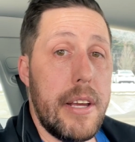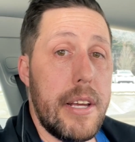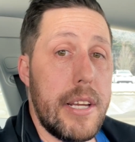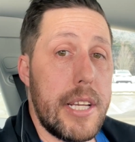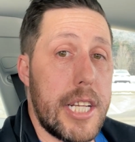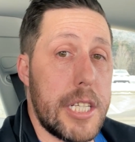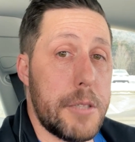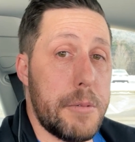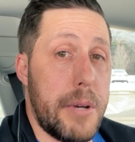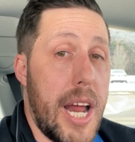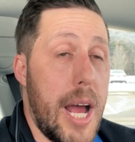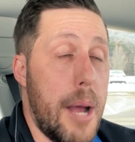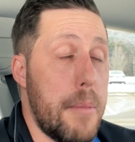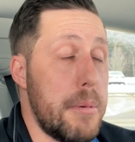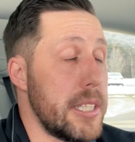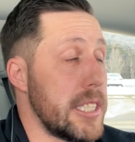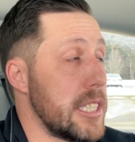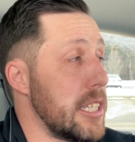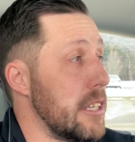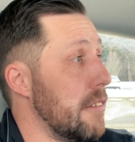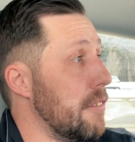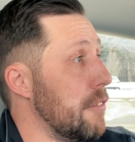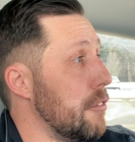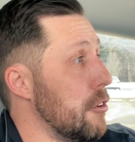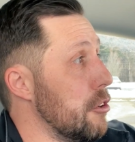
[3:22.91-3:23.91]
Because what happens is
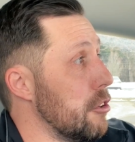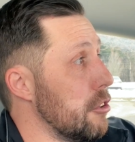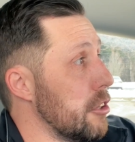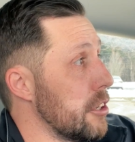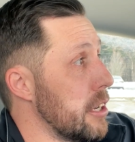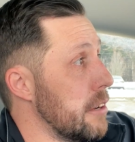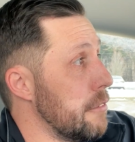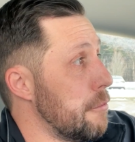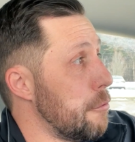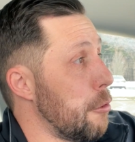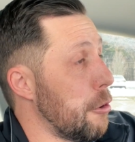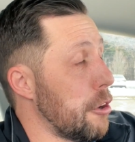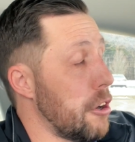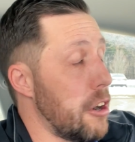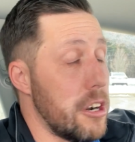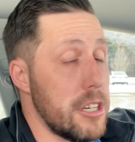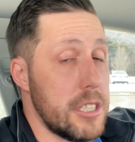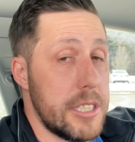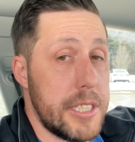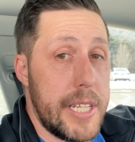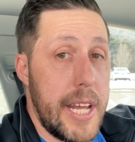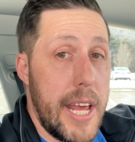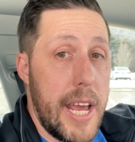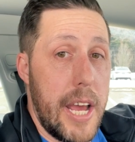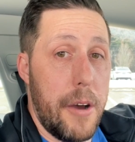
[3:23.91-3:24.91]
if you're looking four
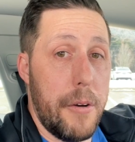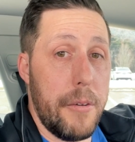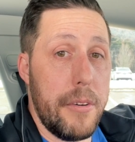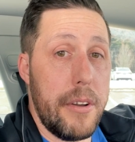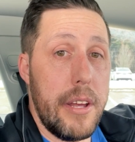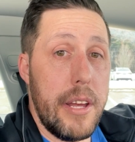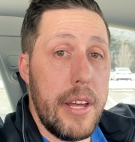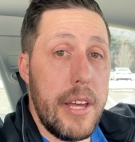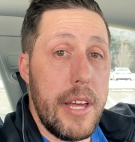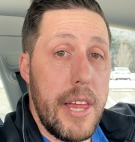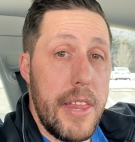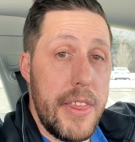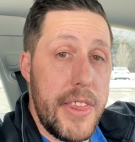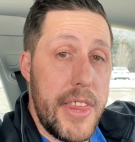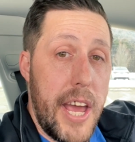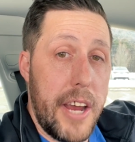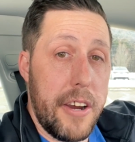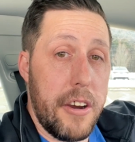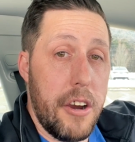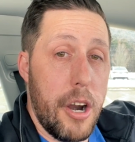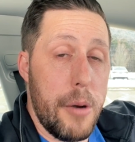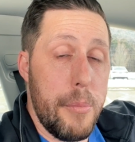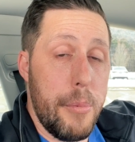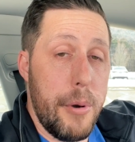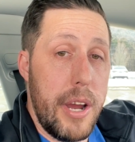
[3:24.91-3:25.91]
cars down, that
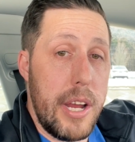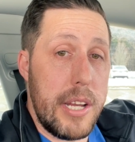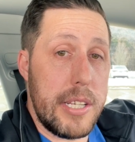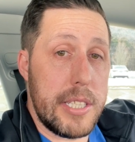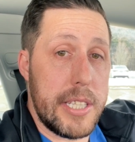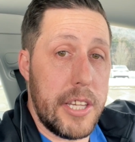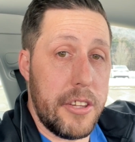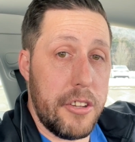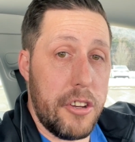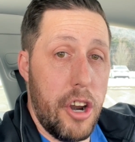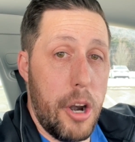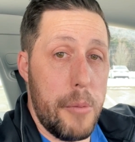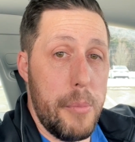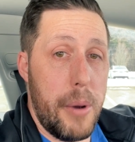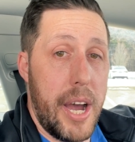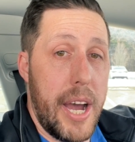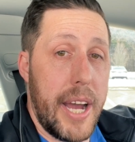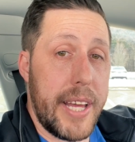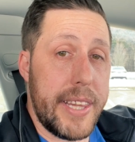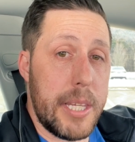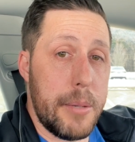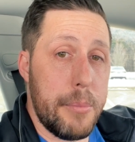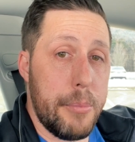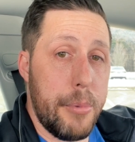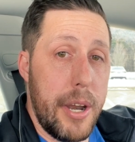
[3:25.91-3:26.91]
car brakes, then the car
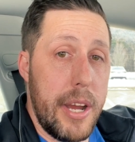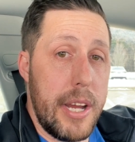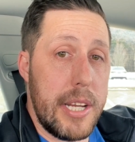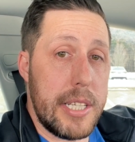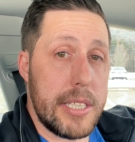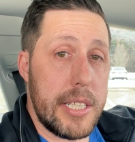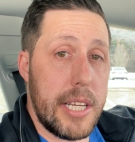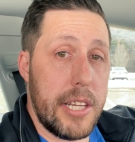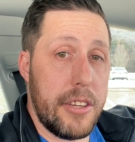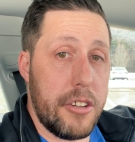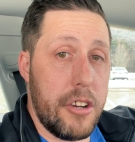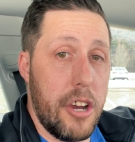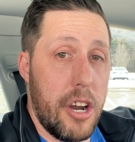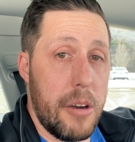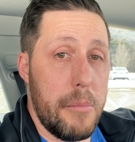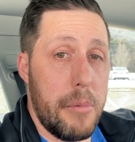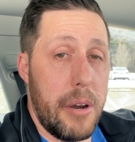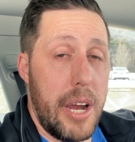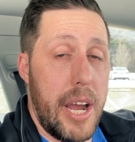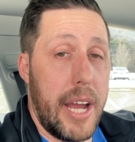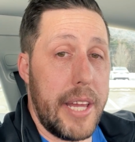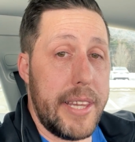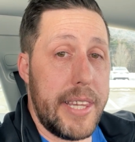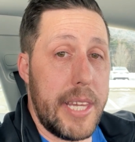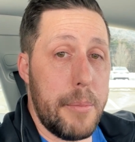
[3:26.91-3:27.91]
behind them brakes, and the car
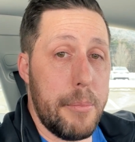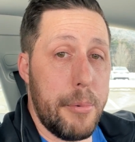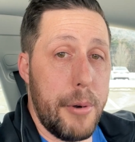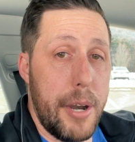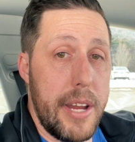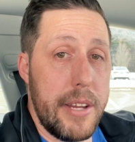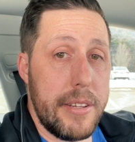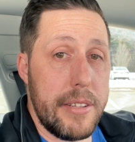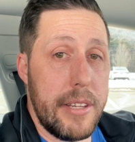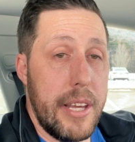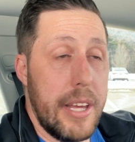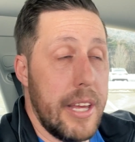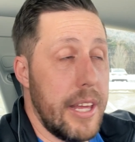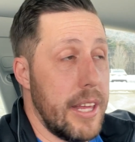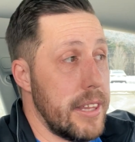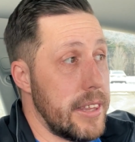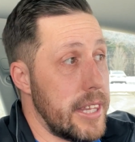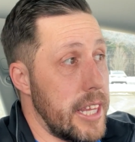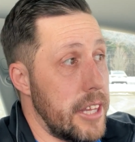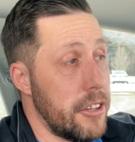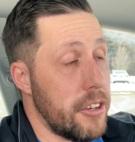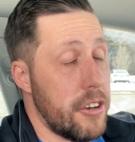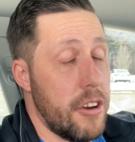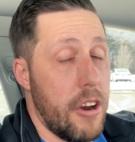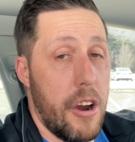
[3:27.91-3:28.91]
behind them brakes,
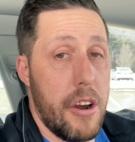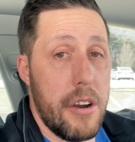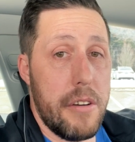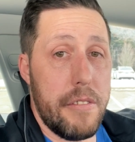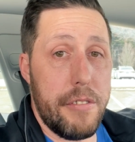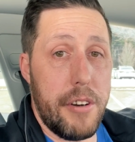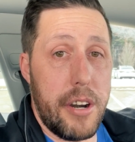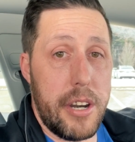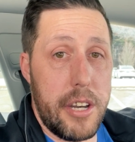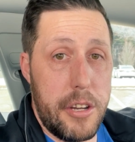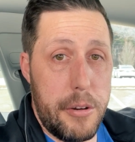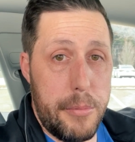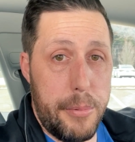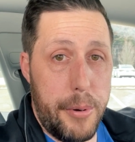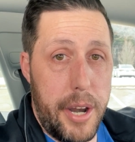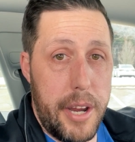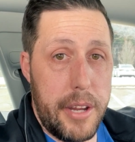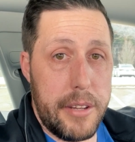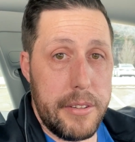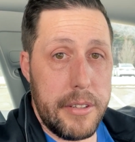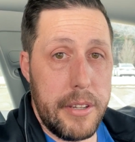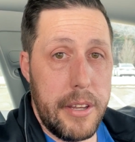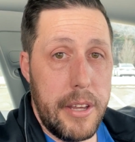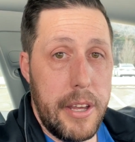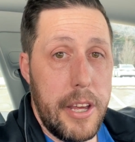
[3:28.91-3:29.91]
then the car in front of you
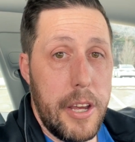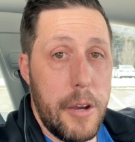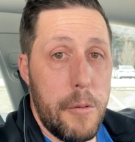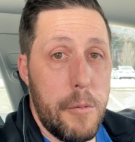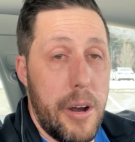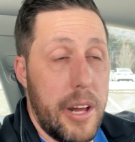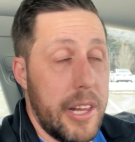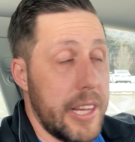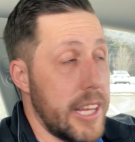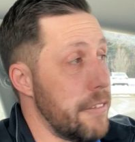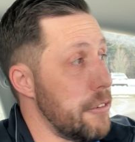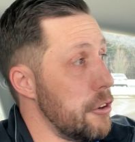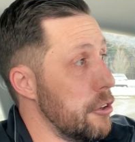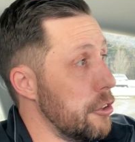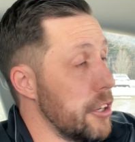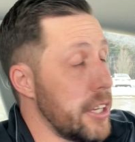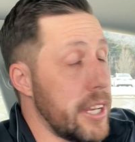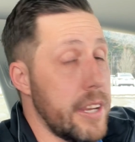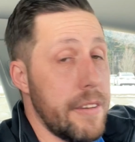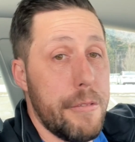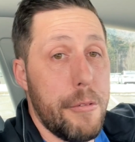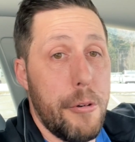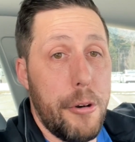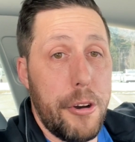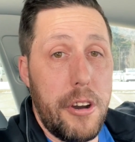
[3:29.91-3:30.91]
brakes. Well, if you're
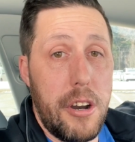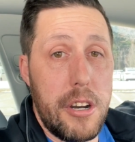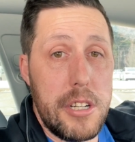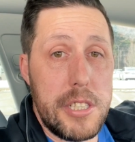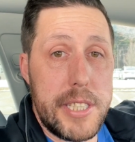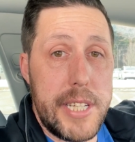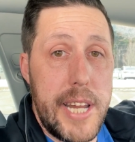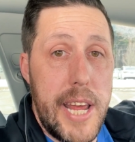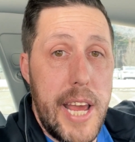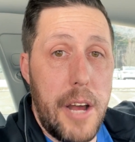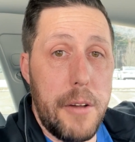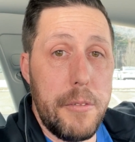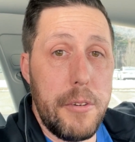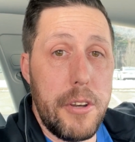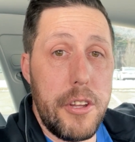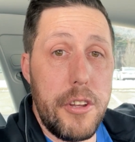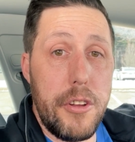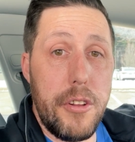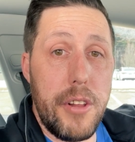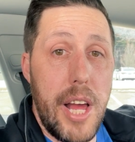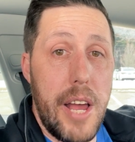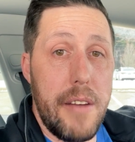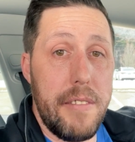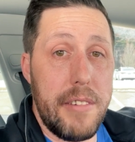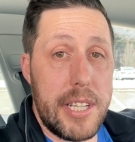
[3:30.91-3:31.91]
looking four cars down,
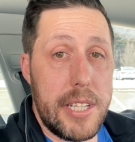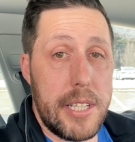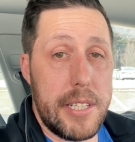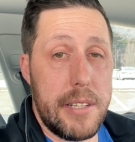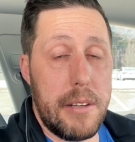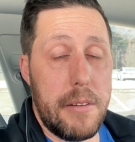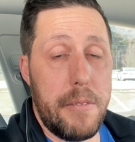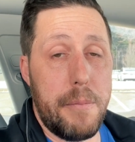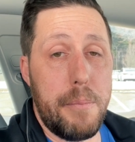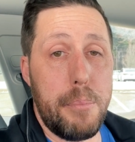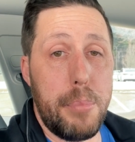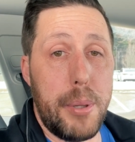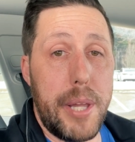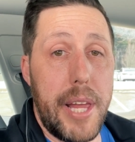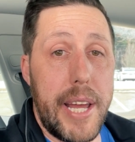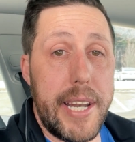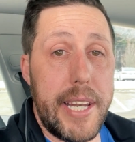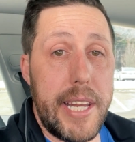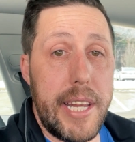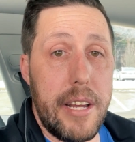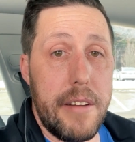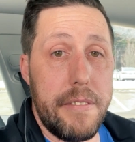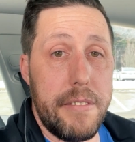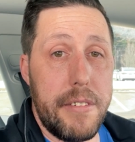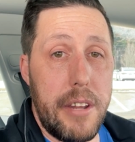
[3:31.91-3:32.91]
you'll have a,
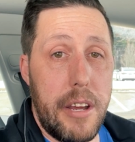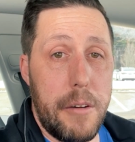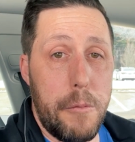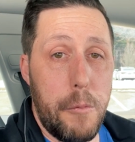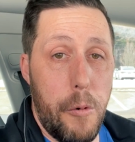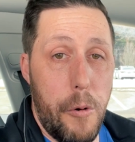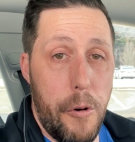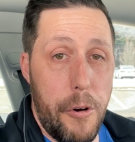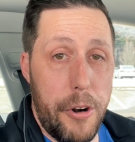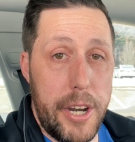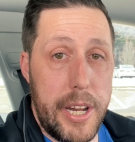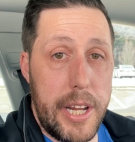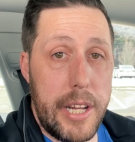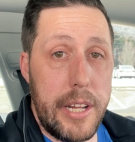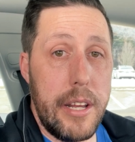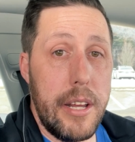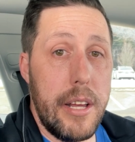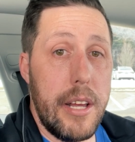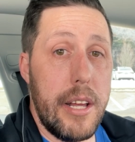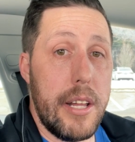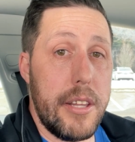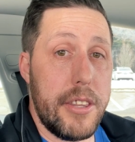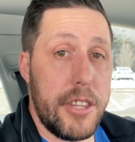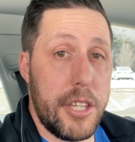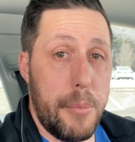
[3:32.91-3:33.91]
plenty of warning
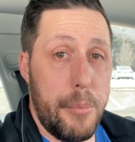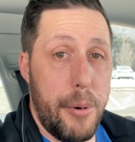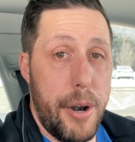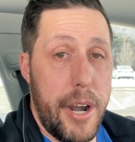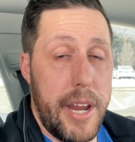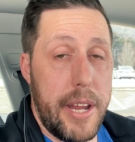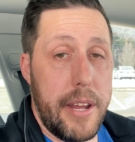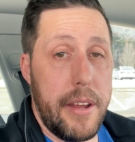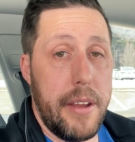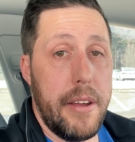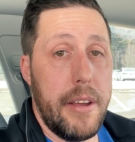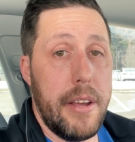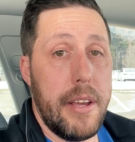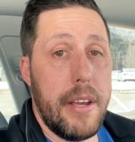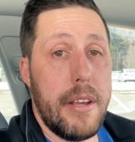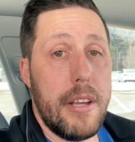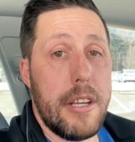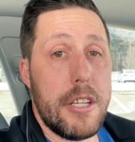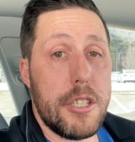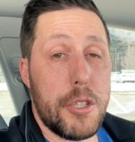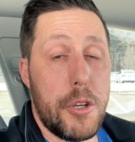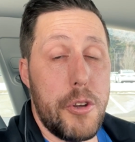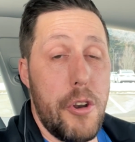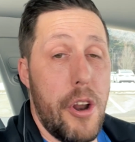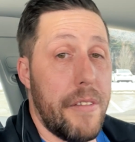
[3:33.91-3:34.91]
to brake.
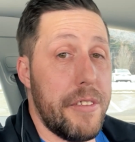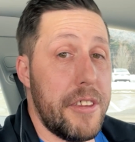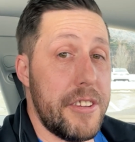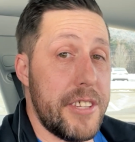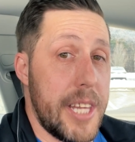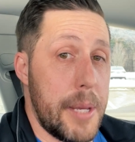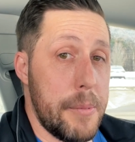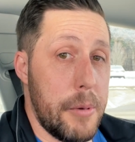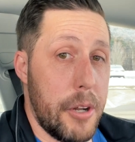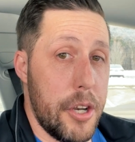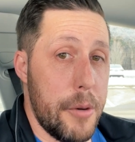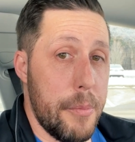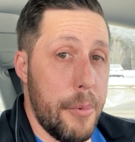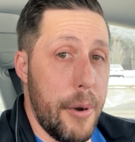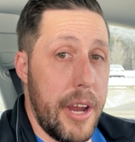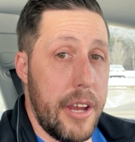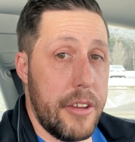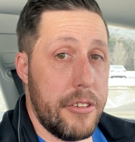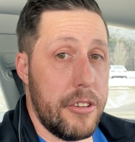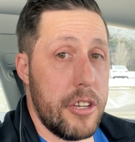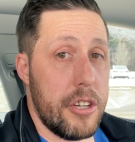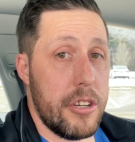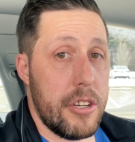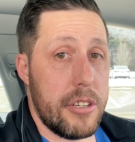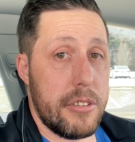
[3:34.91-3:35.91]
So you don't have to slam on your
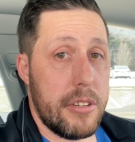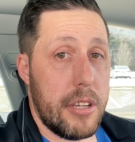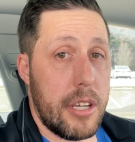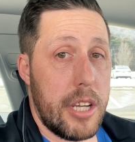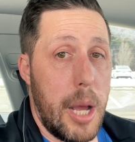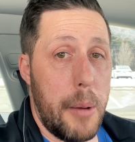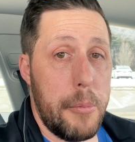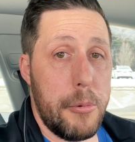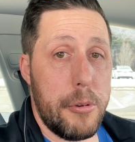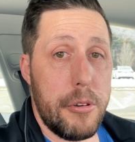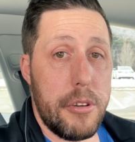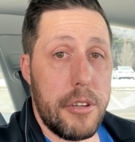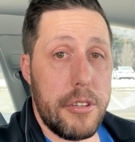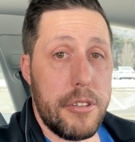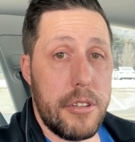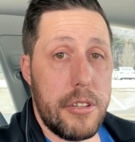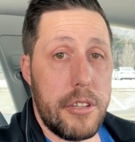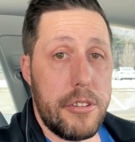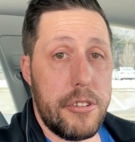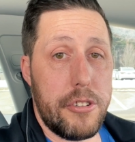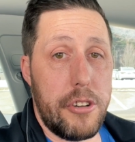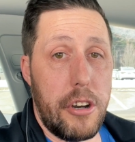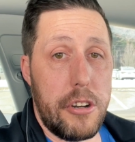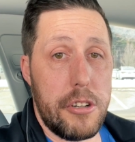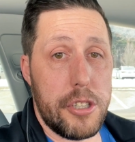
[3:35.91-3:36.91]
brakes. You can just come to us,
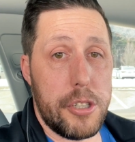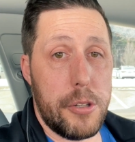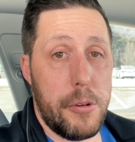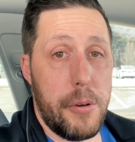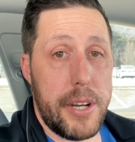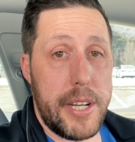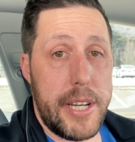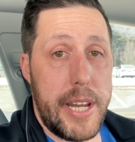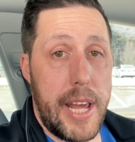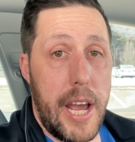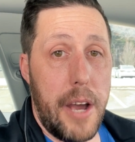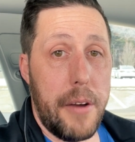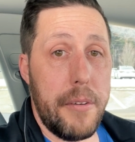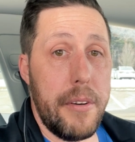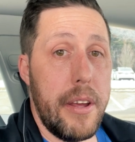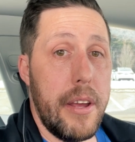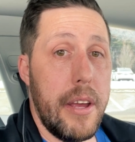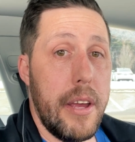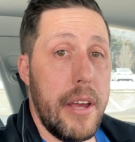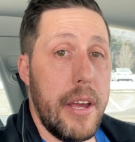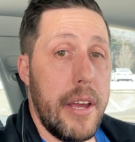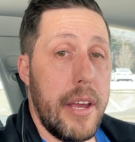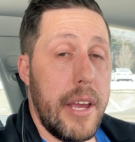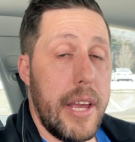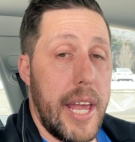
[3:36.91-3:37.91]
start slowing down
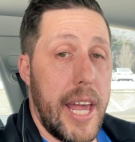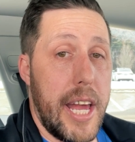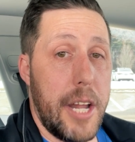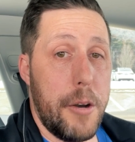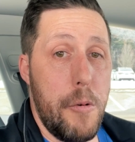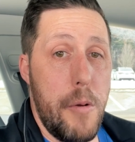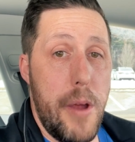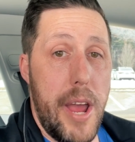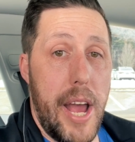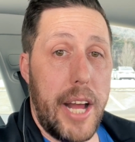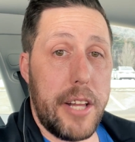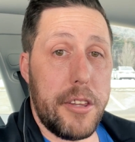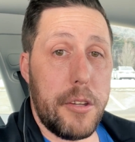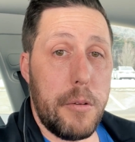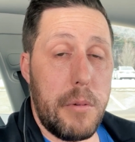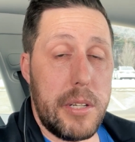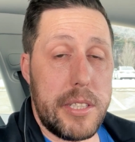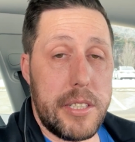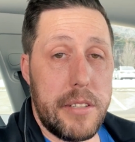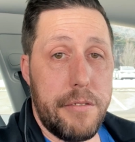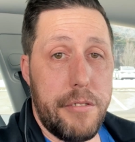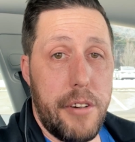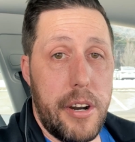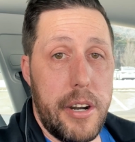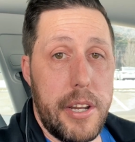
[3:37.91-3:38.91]
and react to
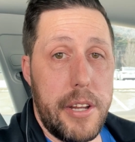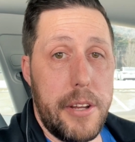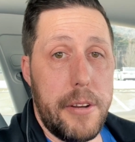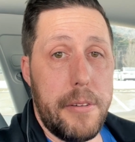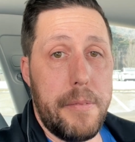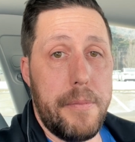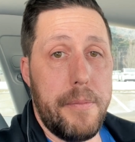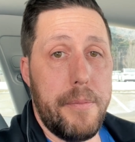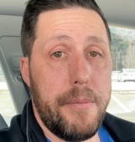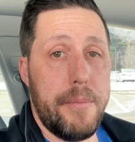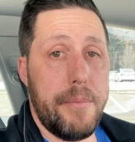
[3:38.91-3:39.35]
what's in front of you.